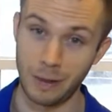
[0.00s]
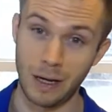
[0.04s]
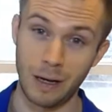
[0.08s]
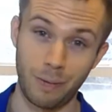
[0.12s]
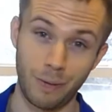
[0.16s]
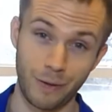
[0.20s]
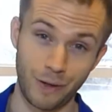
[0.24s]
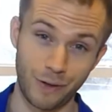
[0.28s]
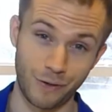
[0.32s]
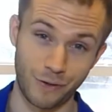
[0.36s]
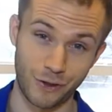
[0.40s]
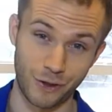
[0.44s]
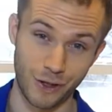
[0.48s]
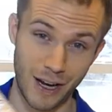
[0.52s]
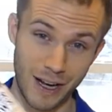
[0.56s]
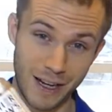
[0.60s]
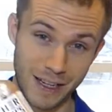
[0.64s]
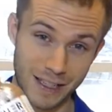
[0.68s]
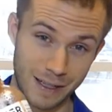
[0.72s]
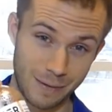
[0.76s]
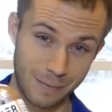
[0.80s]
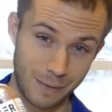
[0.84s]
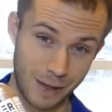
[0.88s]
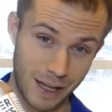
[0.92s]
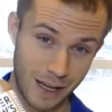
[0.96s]
maybe you've drank
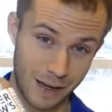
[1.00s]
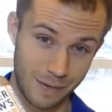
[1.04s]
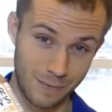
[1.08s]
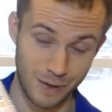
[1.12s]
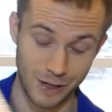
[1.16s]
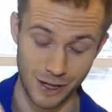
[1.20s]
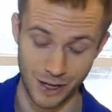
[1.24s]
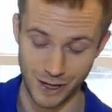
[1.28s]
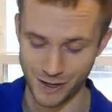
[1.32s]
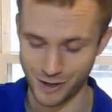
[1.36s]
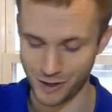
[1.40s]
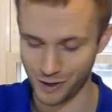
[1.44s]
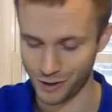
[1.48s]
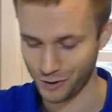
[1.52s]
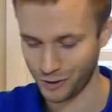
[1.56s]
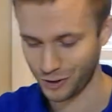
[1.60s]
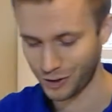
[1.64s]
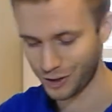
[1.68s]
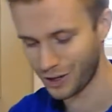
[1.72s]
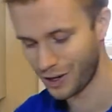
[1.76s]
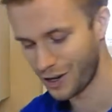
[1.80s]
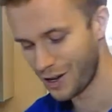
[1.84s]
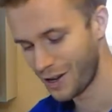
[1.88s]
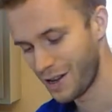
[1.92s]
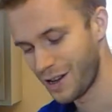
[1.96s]
some kimchi
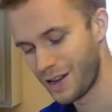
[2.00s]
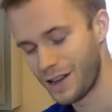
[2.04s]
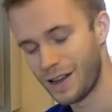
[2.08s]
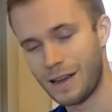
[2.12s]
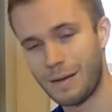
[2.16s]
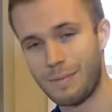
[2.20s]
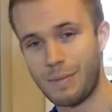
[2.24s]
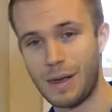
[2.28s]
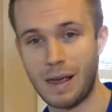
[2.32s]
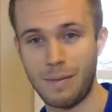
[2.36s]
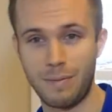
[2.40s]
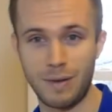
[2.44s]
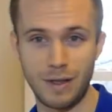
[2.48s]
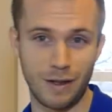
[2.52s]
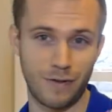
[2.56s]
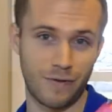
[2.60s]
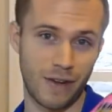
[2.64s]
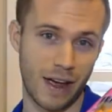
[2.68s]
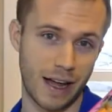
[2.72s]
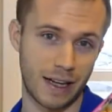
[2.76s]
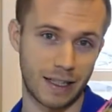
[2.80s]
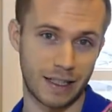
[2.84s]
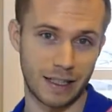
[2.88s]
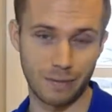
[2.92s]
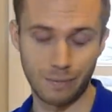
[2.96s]
juice, maybe you've
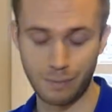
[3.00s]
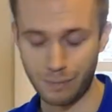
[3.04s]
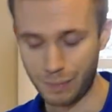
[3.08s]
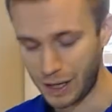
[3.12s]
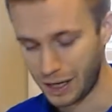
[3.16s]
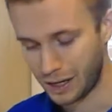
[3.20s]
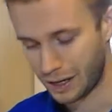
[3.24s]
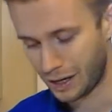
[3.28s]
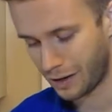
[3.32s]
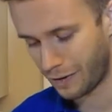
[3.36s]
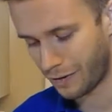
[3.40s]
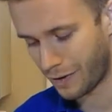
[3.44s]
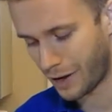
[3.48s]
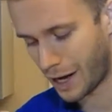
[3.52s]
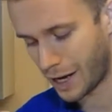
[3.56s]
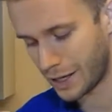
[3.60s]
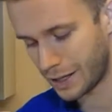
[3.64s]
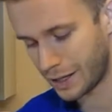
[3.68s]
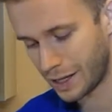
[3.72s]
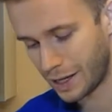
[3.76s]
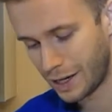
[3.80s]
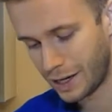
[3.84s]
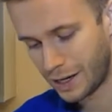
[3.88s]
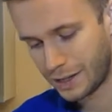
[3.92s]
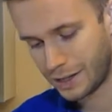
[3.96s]
had some beet
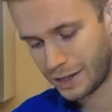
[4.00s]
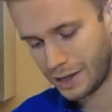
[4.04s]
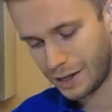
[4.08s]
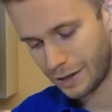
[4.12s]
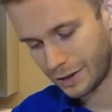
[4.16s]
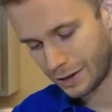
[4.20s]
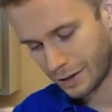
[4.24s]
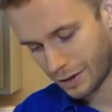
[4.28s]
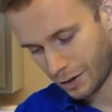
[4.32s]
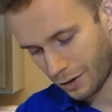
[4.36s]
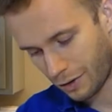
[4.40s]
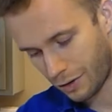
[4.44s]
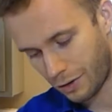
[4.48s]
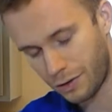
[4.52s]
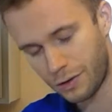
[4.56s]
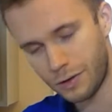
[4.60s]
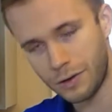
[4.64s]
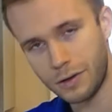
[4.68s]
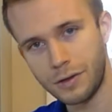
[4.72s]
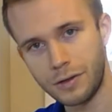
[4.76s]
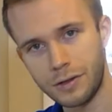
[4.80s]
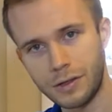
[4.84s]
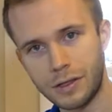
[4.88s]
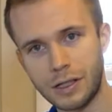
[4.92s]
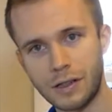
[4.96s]
kvass. See, there's a
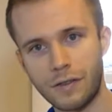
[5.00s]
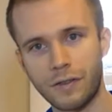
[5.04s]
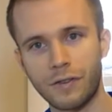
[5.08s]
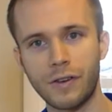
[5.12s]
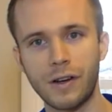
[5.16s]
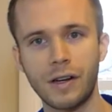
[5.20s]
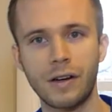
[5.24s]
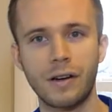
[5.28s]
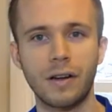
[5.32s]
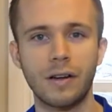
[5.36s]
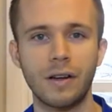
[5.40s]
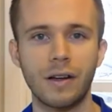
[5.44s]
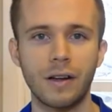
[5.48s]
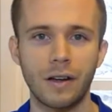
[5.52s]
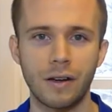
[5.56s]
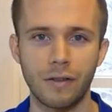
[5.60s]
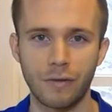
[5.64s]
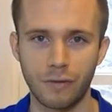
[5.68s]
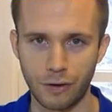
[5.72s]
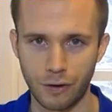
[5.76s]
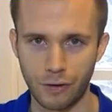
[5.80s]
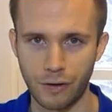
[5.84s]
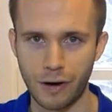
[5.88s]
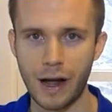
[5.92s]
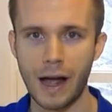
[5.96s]
whole different
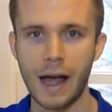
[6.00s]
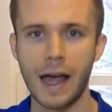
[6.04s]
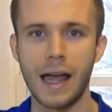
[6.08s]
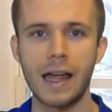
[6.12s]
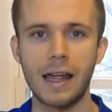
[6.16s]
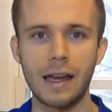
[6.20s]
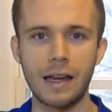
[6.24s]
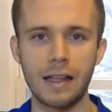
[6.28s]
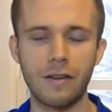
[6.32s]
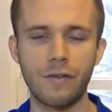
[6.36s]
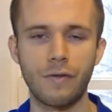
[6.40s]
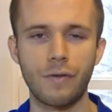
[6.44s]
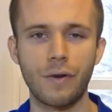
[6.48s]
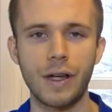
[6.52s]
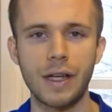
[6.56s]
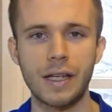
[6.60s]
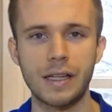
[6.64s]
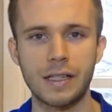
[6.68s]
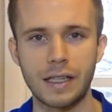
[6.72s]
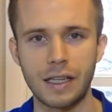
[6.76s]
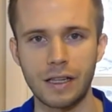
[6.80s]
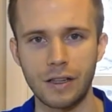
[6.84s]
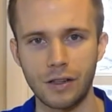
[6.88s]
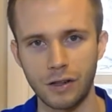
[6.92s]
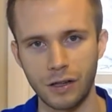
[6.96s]
variety of
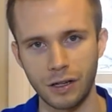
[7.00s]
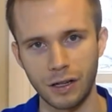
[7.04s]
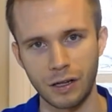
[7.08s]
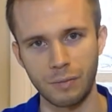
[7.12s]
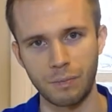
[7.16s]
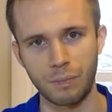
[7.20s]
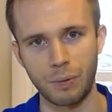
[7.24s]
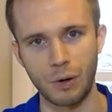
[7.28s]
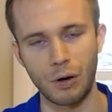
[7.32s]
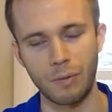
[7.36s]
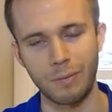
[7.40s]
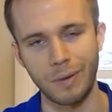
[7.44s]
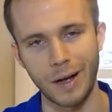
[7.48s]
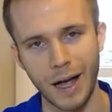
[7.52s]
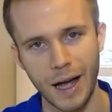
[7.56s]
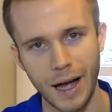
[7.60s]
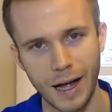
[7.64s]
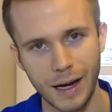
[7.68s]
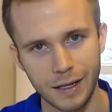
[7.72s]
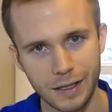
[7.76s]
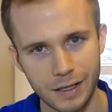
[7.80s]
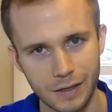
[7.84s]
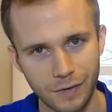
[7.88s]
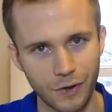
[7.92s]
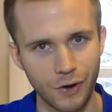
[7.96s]
ways that you can get
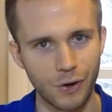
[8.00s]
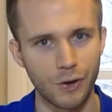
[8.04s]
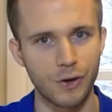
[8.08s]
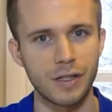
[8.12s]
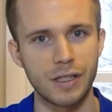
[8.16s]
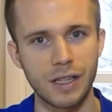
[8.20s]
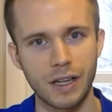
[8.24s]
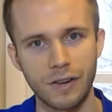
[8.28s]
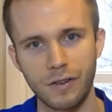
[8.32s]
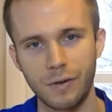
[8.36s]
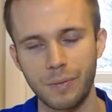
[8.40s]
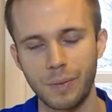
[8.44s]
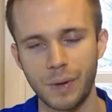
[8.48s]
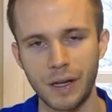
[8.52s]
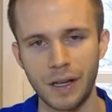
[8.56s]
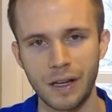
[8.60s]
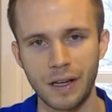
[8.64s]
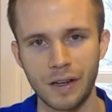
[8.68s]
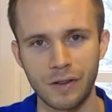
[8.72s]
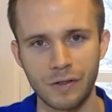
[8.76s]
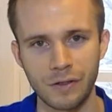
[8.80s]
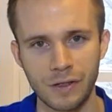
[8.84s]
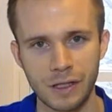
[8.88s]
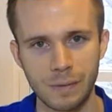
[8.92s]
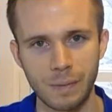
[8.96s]
probiotics. Of course, everybody
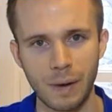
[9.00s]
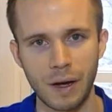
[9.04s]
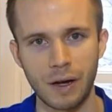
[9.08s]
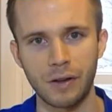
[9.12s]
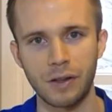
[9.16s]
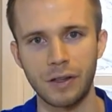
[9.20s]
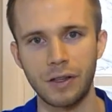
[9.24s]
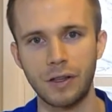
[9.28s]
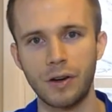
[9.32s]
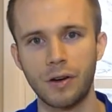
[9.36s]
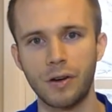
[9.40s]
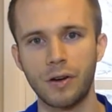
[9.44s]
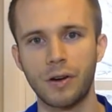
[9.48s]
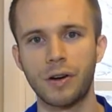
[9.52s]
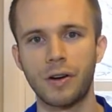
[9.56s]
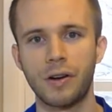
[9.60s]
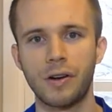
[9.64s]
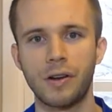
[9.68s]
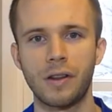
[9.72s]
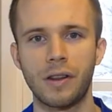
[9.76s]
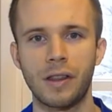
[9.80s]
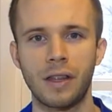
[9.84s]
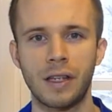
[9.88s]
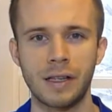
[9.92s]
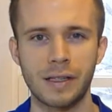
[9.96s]
knows about yogurt
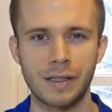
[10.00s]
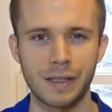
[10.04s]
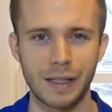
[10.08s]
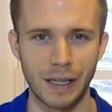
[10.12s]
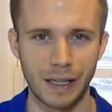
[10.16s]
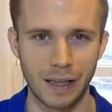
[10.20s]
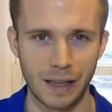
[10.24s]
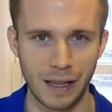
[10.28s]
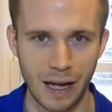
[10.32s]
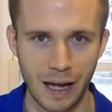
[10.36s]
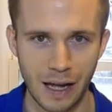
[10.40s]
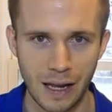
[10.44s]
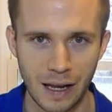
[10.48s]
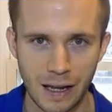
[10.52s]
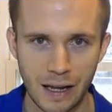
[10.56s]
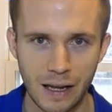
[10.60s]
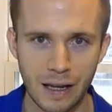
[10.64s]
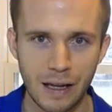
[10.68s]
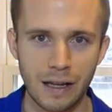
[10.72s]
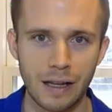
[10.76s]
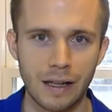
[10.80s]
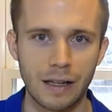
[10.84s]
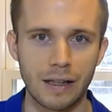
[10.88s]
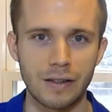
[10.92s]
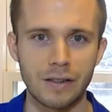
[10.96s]
and things like that.
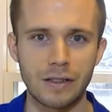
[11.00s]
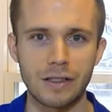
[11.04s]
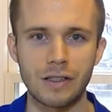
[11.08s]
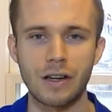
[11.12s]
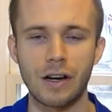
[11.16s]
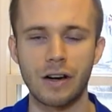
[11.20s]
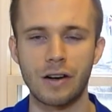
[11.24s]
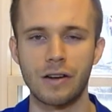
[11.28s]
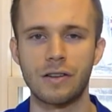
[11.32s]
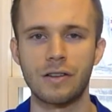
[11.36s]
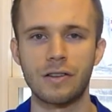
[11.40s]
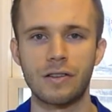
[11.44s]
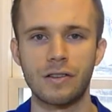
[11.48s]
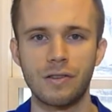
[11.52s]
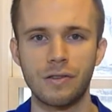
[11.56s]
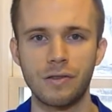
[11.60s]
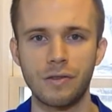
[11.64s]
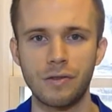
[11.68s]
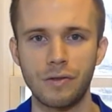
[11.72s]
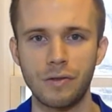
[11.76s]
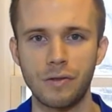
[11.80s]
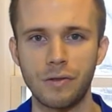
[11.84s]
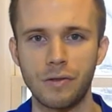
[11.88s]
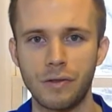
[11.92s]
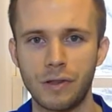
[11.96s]
They're starting
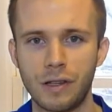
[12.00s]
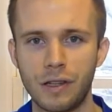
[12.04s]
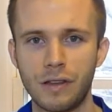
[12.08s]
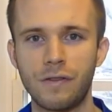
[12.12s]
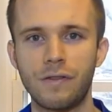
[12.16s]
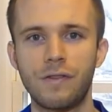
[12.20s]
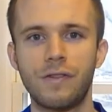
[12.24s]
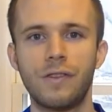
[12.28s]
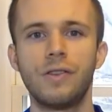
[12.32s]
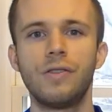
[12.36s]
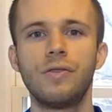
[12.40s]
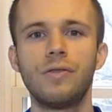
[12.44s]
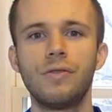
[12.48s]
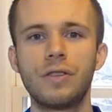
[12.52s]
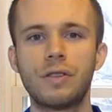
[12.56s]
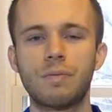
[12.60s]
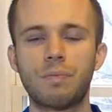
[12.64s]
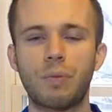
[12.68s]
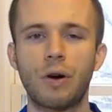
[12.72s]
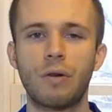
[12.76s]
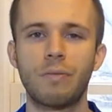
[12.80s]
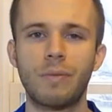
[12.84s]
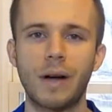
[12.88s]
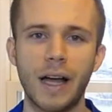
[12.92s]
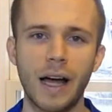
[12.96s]
to infuse
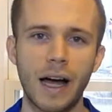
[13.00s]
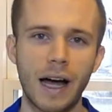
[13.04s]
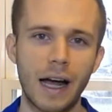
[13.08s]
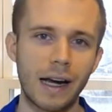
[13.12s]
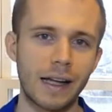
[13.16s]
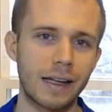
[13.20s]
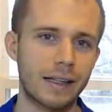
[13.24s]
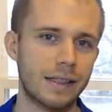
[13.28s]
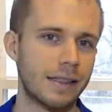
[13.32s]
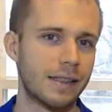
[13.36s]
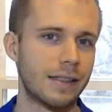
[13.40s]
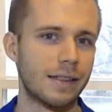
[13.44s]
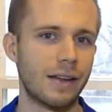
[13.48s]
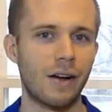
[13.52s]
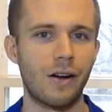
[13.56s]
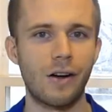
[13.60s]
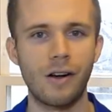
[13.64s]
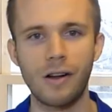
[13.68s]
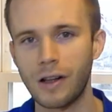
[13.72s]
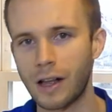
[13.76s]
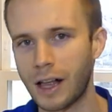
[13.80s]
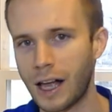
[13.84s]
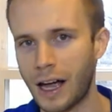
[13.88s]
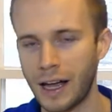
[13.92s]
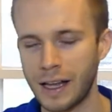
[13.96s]
probiotics into
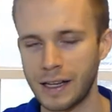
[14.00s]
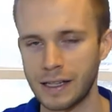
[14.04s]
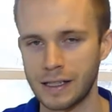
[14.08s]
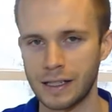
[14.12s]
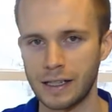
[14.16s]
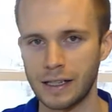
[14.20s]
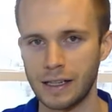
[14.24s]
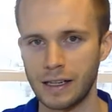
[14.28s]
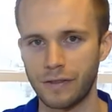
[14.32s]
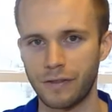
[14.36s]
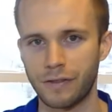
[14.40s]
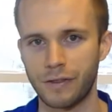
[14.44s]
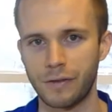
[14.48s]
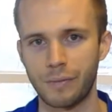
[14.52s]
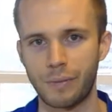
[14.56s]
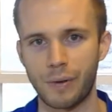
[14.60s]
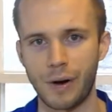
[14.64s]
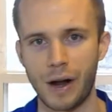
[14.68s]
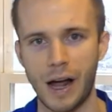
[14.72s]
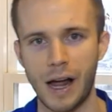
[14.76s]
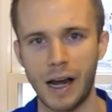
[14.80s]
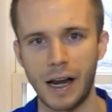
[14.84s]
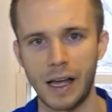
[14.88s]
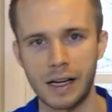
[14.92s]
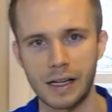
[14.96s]
all kinds of different
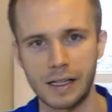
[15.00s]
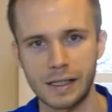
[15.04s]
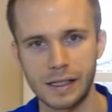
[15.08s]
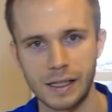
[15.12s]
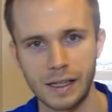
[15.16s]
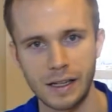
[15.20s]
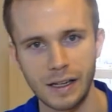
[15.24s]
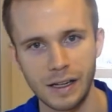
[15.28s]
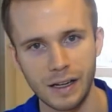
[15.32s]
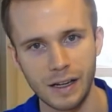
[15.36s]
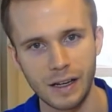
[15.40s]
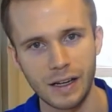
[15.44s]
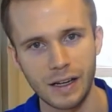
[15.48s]
products.